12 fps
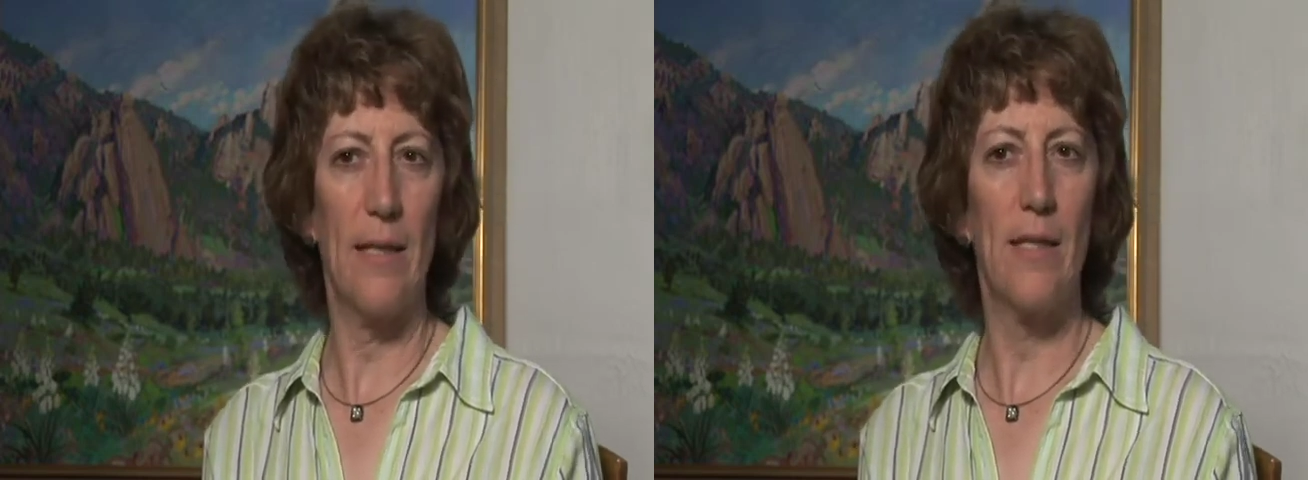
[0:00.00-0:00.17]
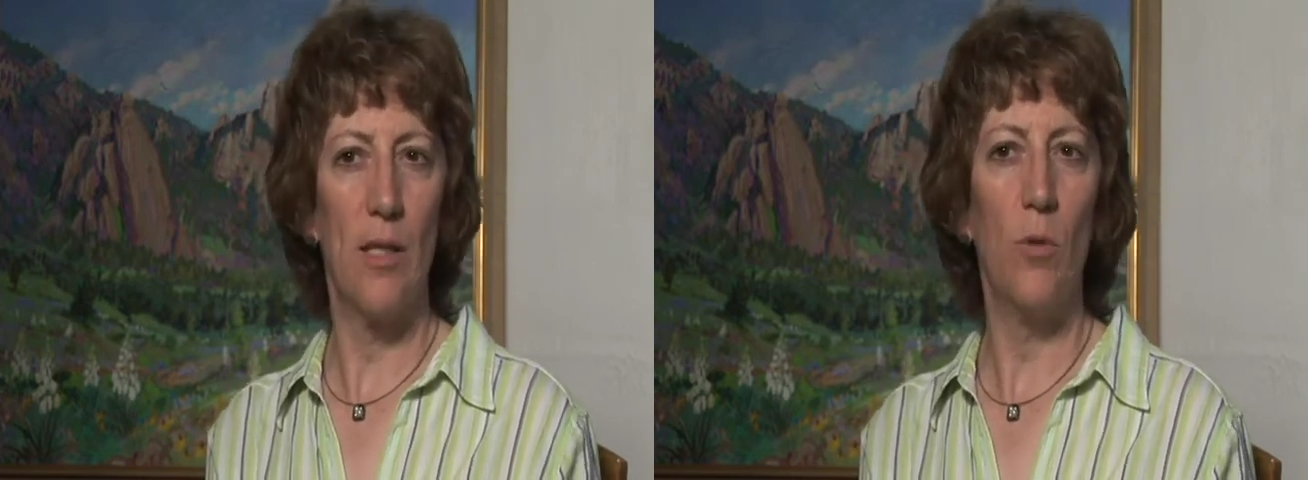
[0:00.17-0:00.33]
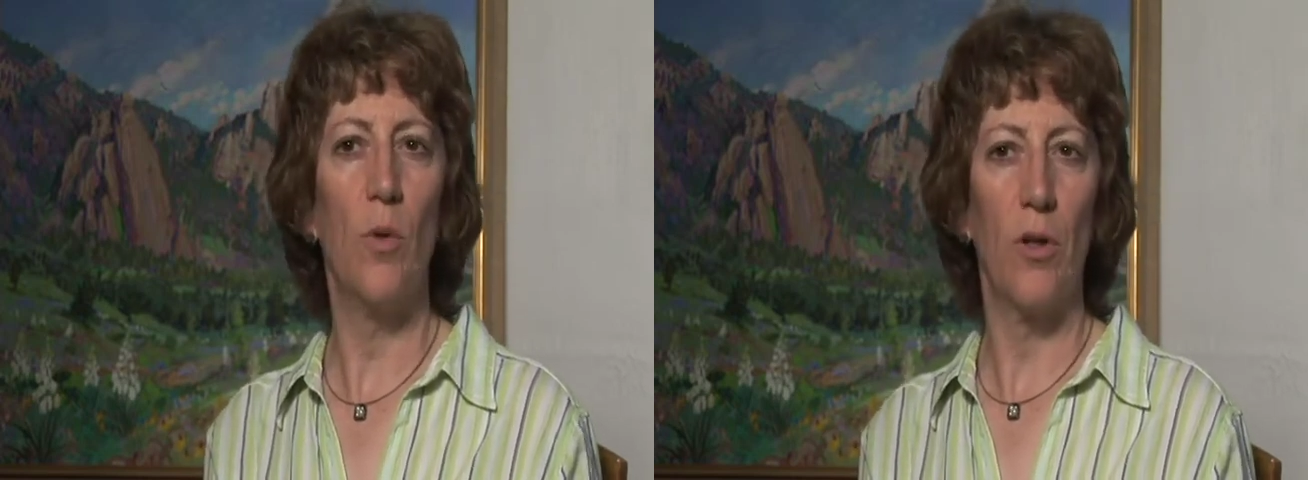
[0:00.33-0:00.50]

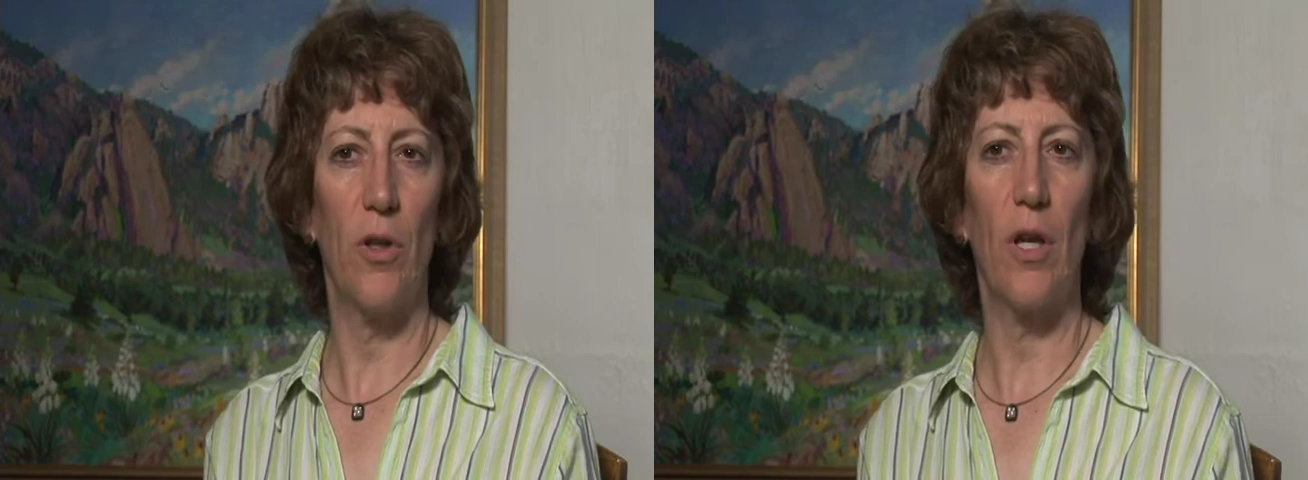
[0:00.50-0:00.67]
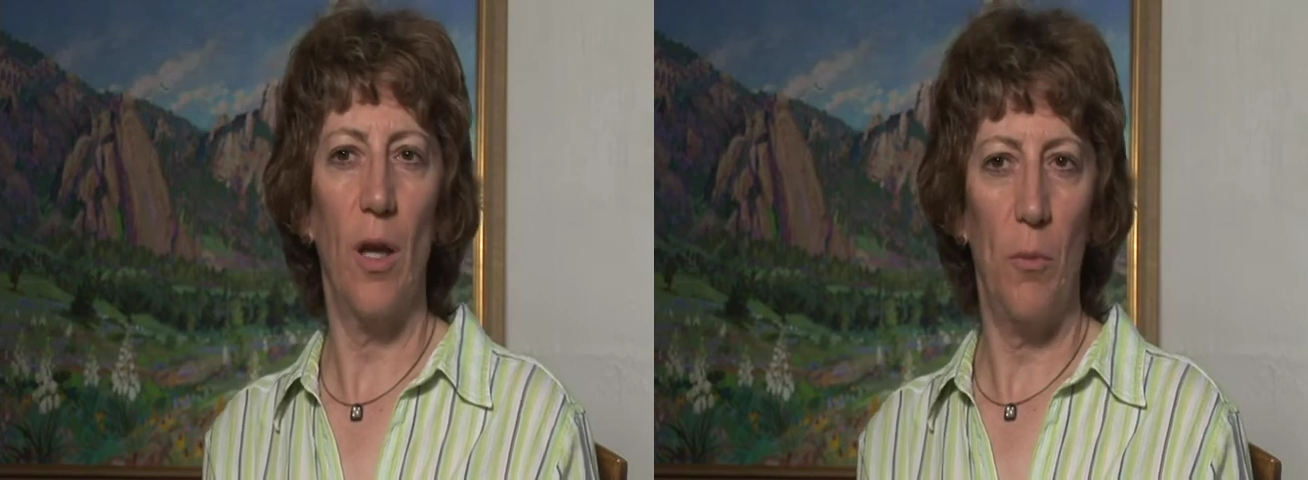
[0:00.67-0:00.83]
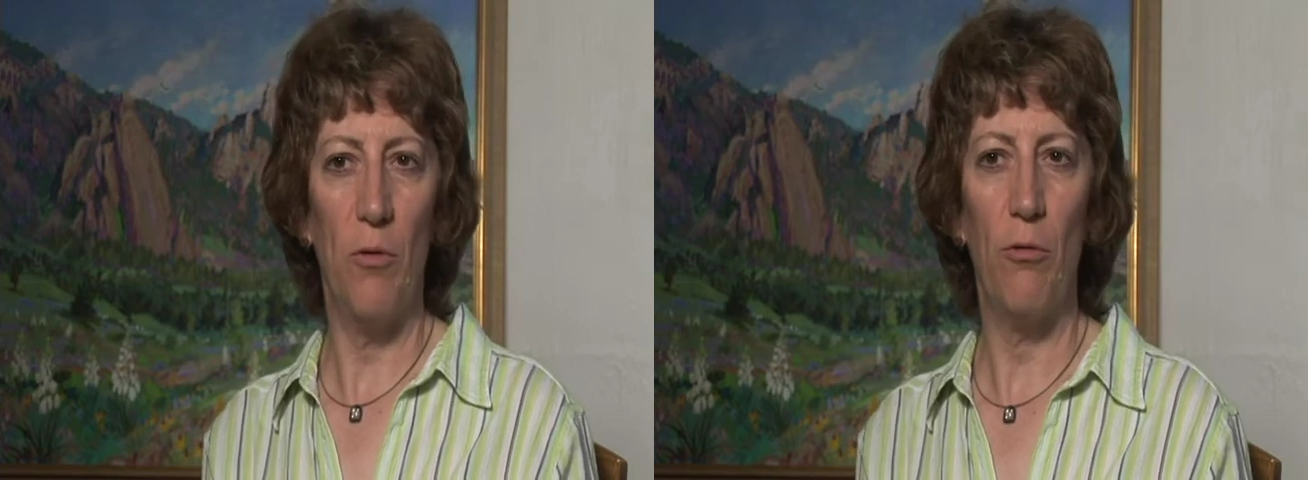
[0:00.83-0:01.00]
see where you're
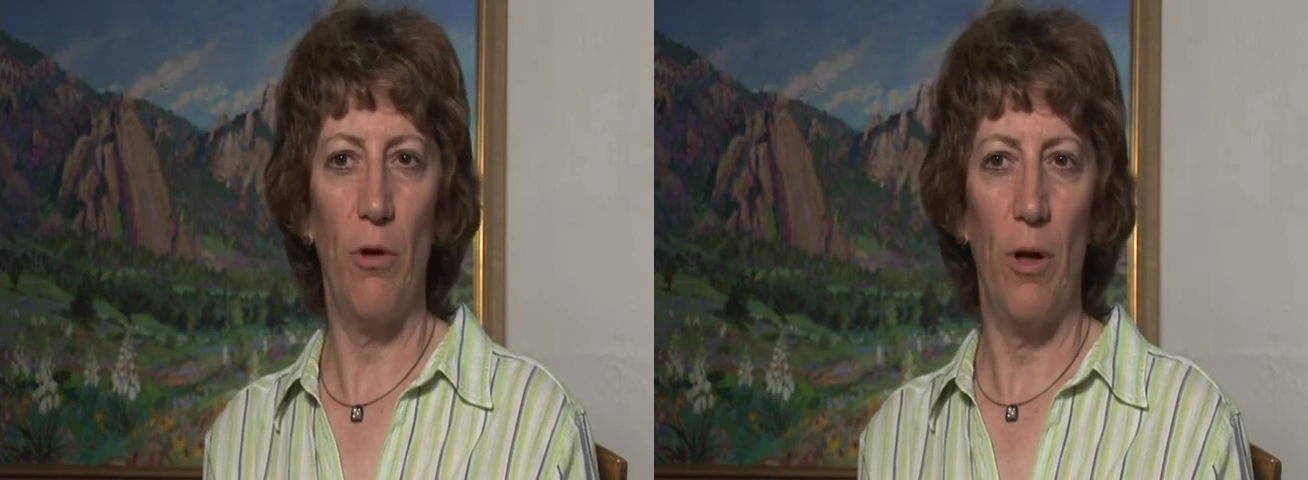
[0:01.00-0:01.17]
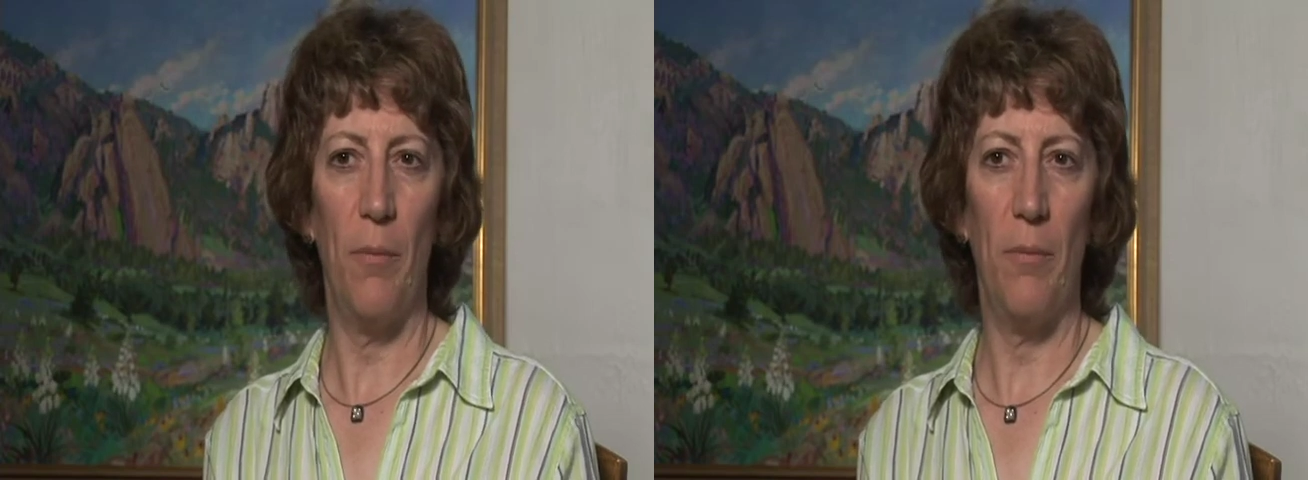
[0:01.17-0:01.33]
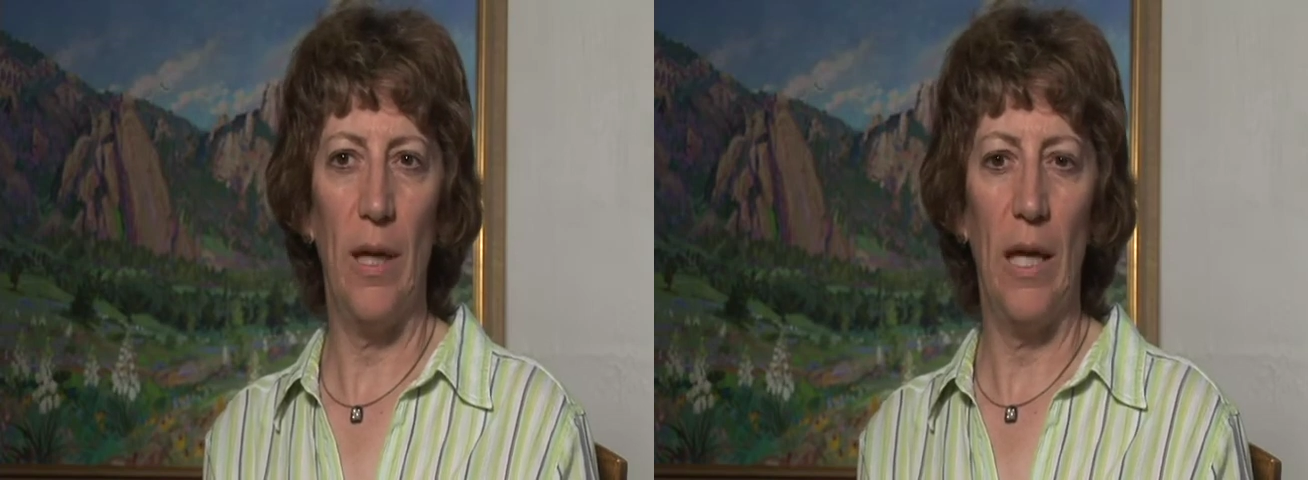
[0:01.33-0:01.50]
coming from,